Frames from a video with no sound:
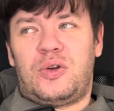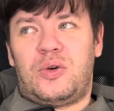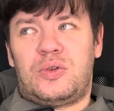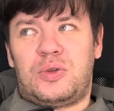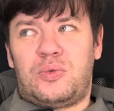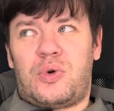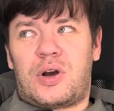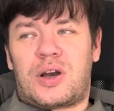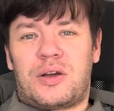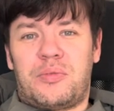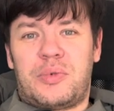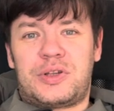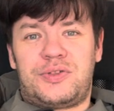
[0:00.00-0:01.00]
the
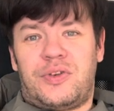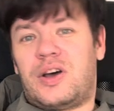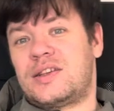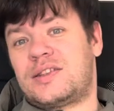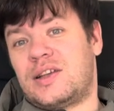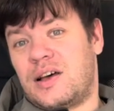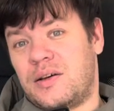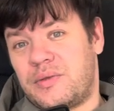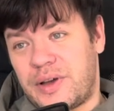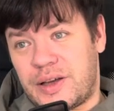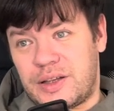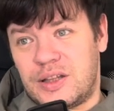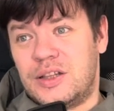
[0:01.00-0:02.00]
work much faster
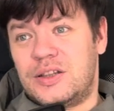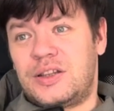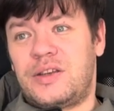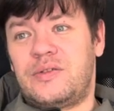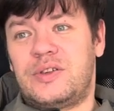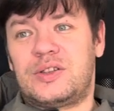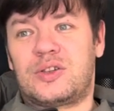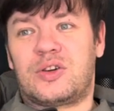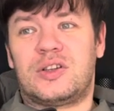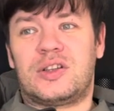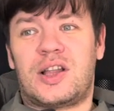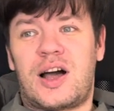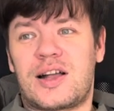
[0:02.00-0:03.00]
and even
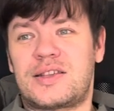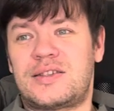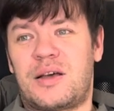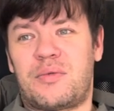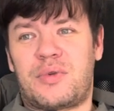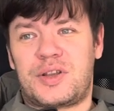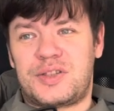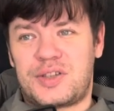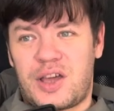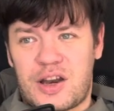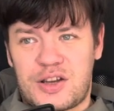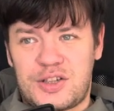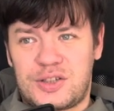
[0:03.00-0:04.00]
conduct some
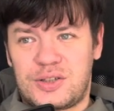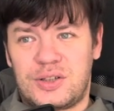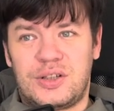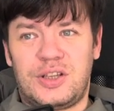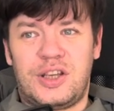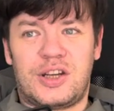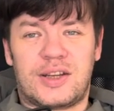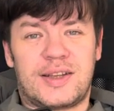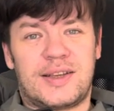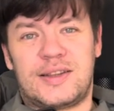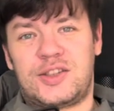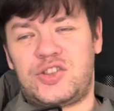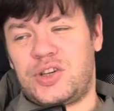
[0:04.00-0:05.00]
research in
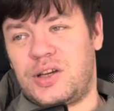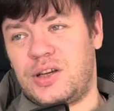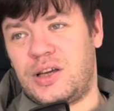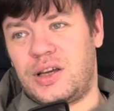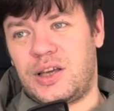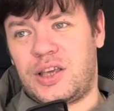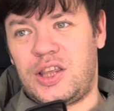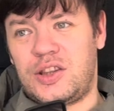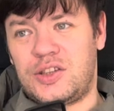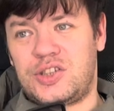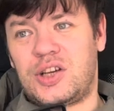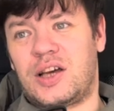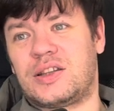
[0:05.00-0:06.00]
a keen
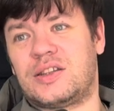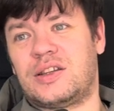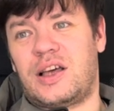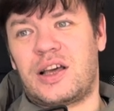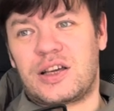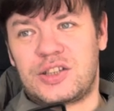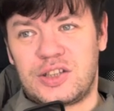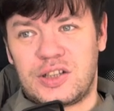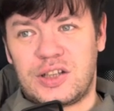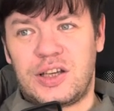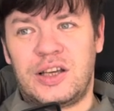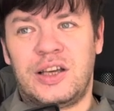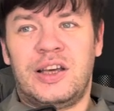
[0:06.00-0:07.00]
chat actually.
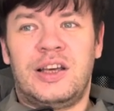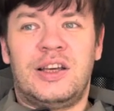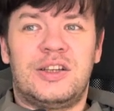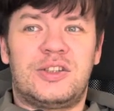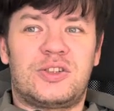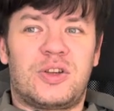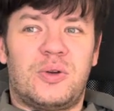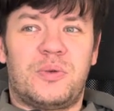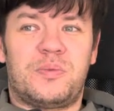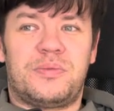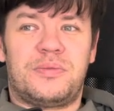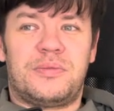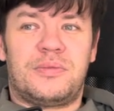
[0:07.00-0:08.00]
So
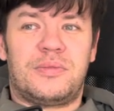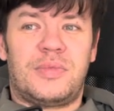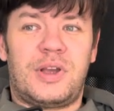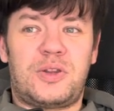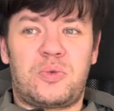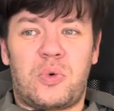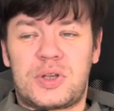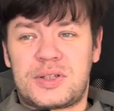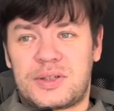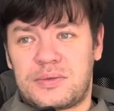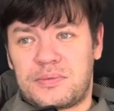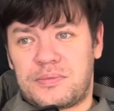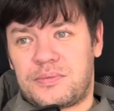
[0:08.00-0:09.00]
it
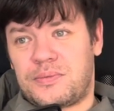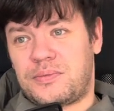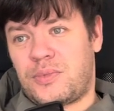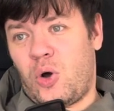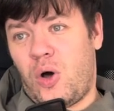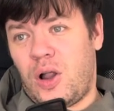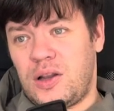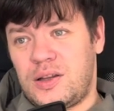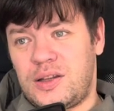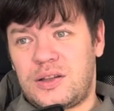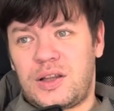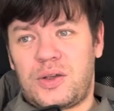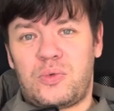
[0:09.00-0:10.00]
was all
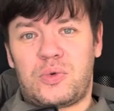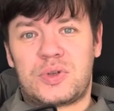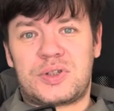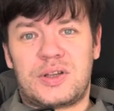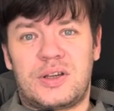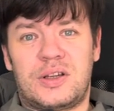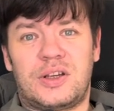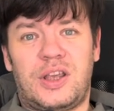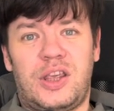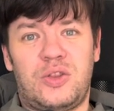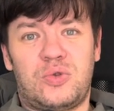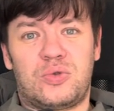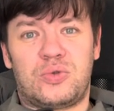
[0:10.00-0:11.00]
that I was
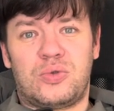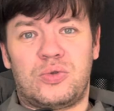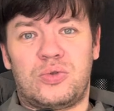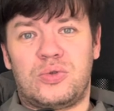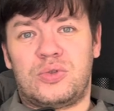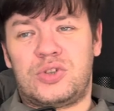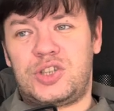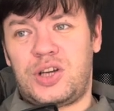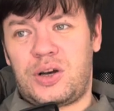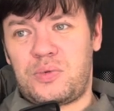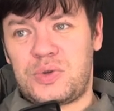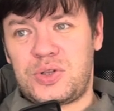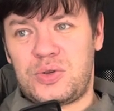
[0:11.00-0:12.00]
keen to share
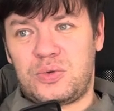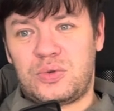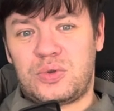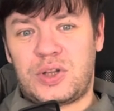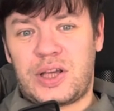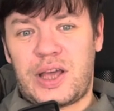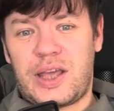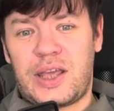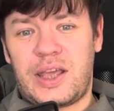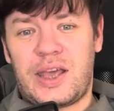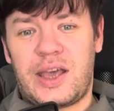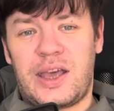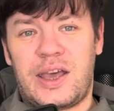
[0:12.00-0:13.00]
with you
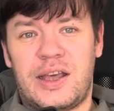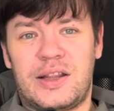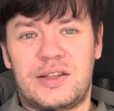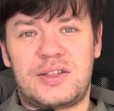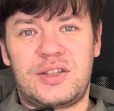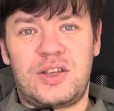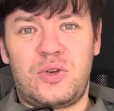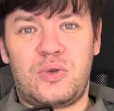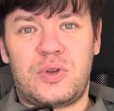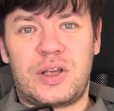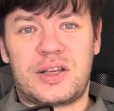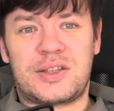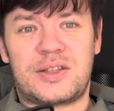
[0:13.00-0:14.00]
today, and see you
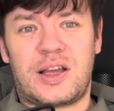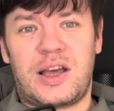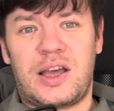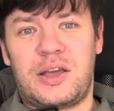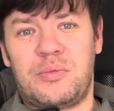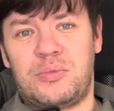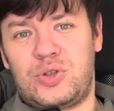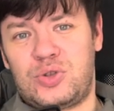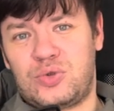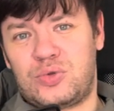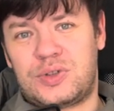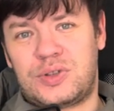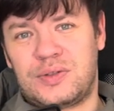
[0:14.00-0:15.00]
next time.
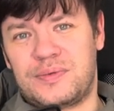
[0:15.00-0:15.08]
Choose